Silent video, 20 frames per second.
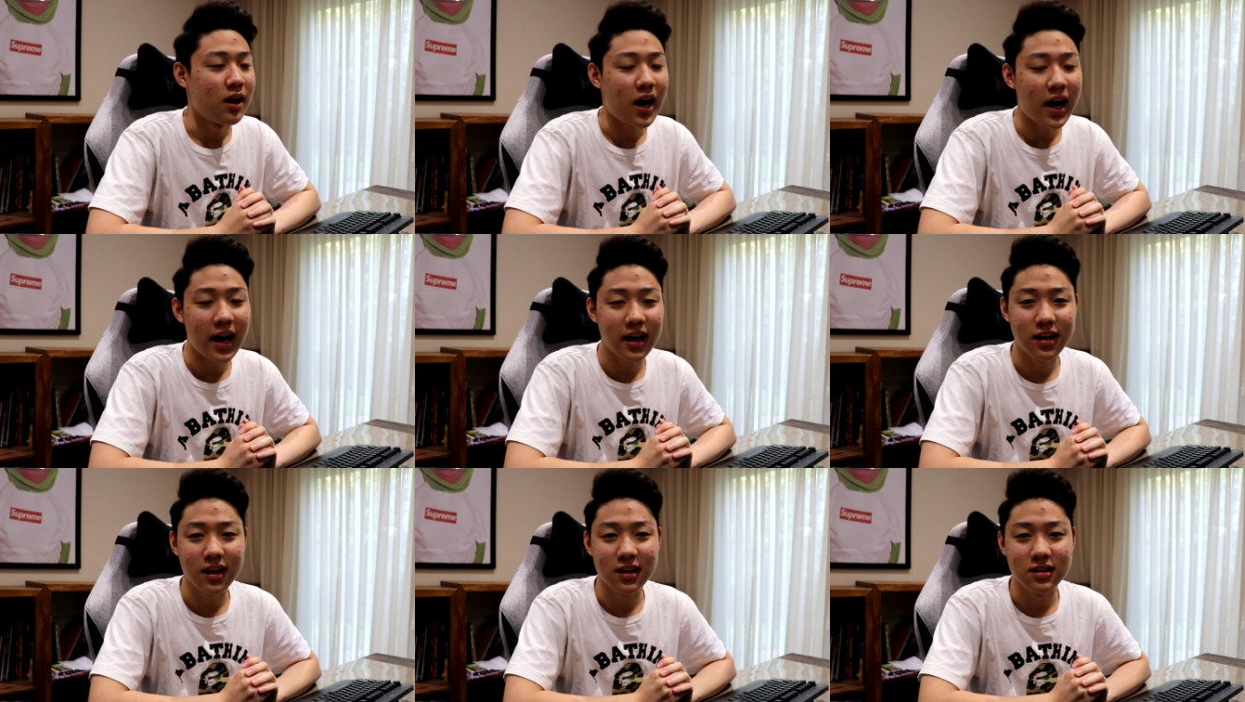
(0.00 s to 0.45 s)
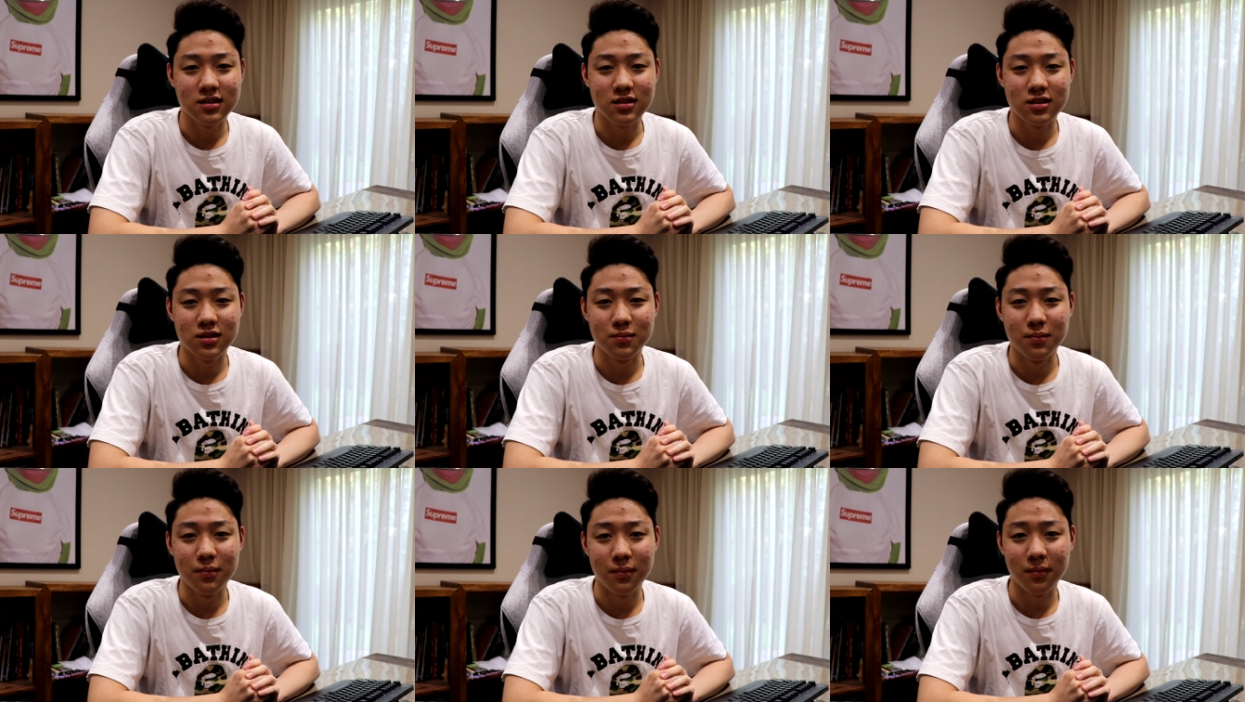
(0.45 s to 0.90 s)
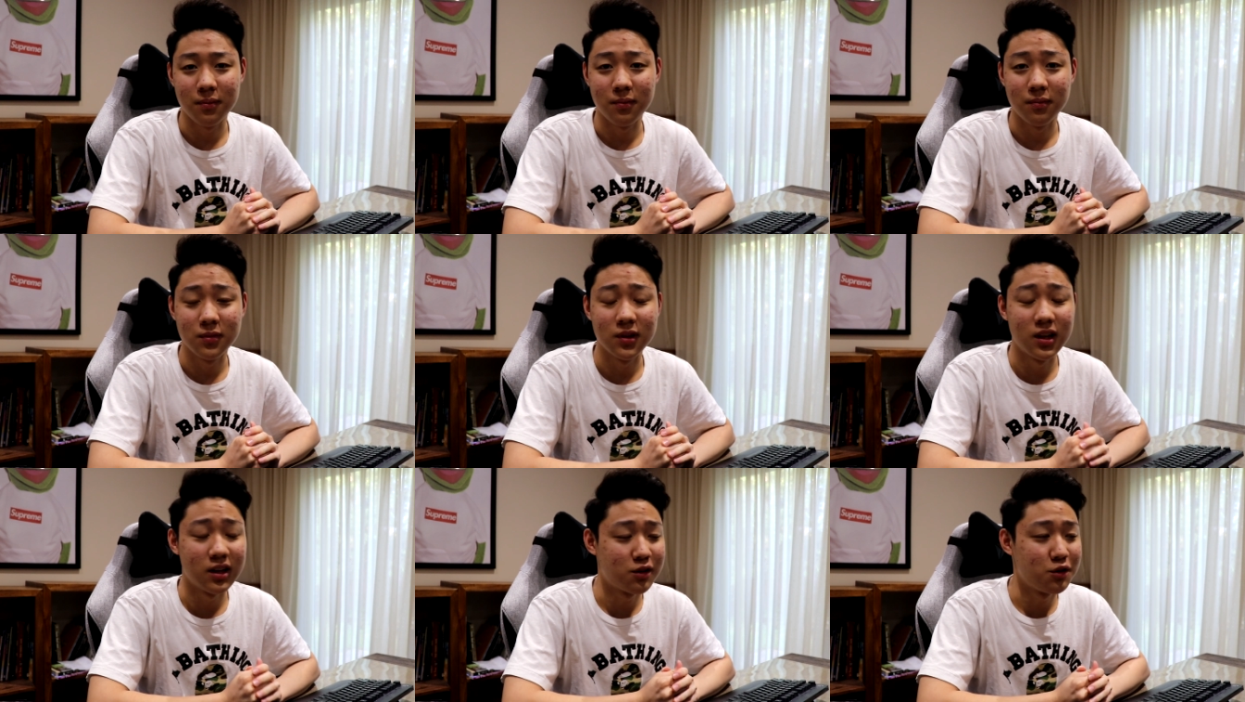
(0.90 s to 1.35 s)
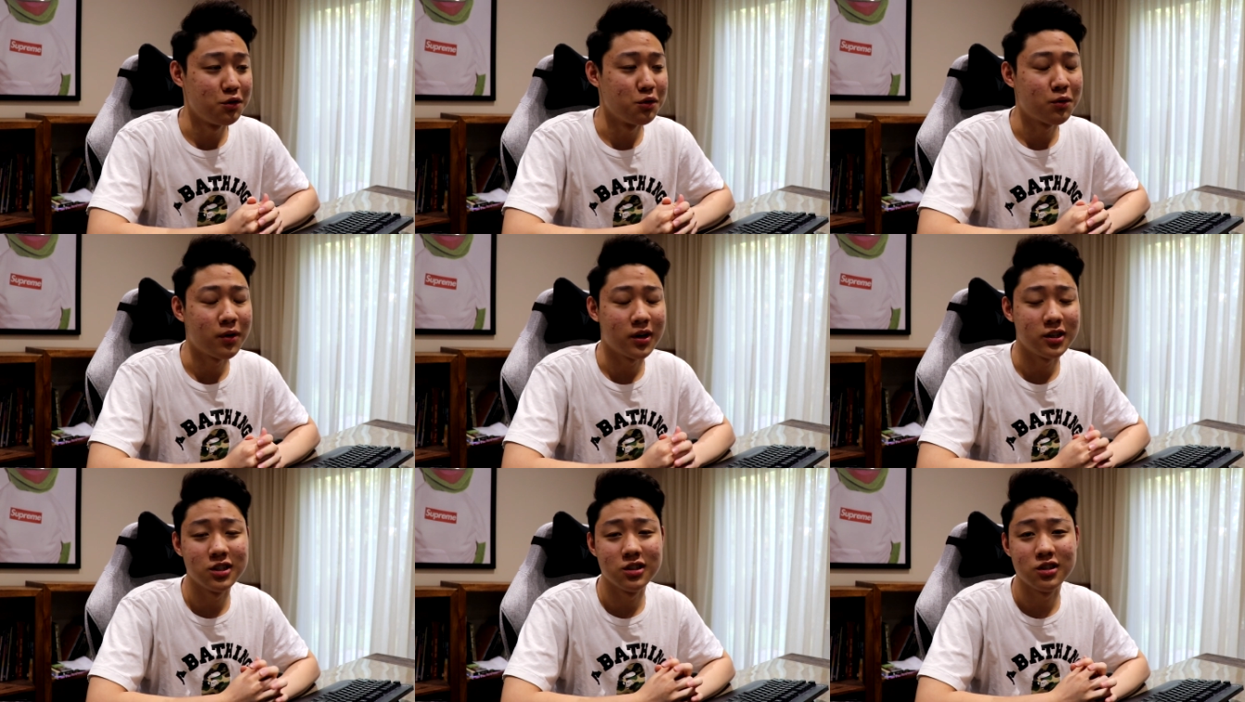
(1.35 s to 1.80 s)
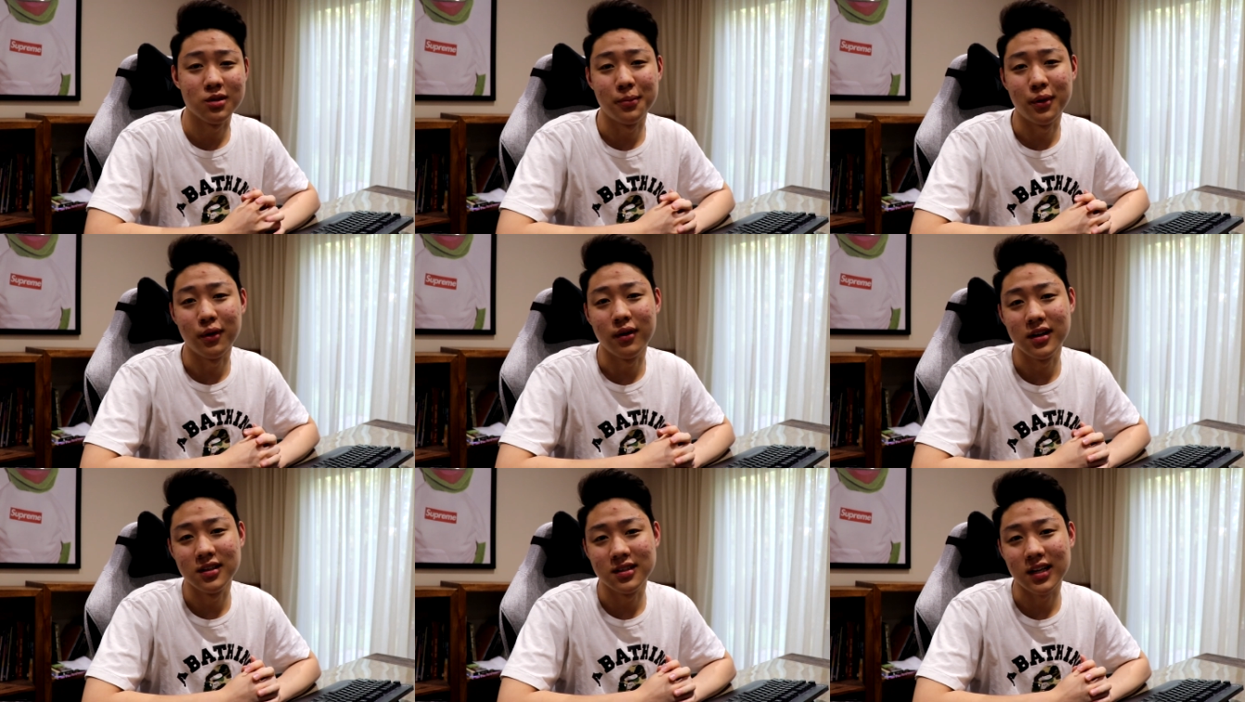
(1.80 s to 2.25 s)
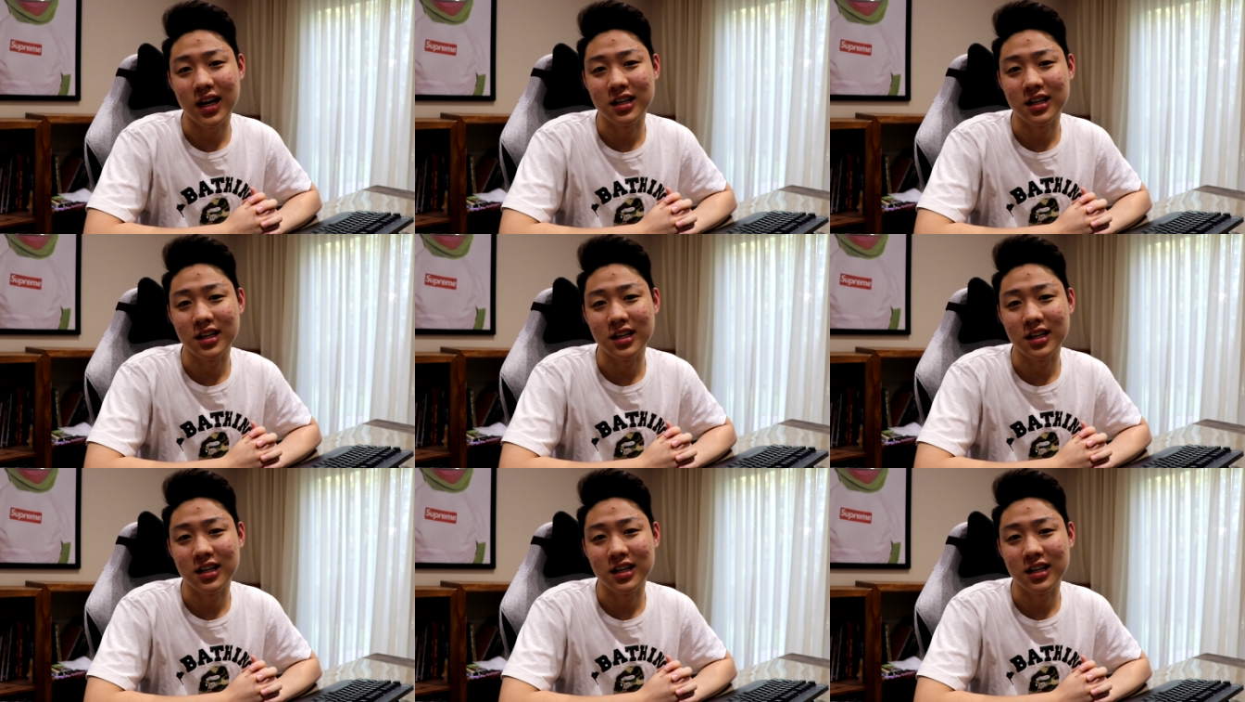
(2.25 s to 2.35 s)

I guess the two question support is